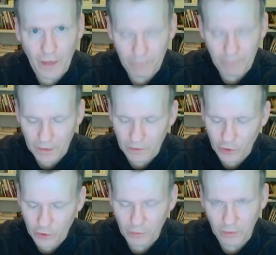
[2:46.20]
not being
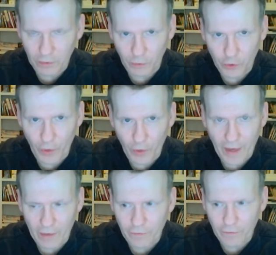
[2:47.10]
disciplined when you get
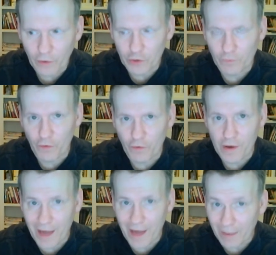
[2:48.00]
out of fellowship for
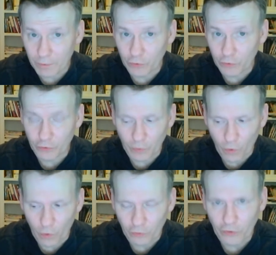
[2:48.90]
not producing
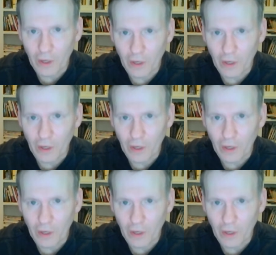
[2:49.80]
works,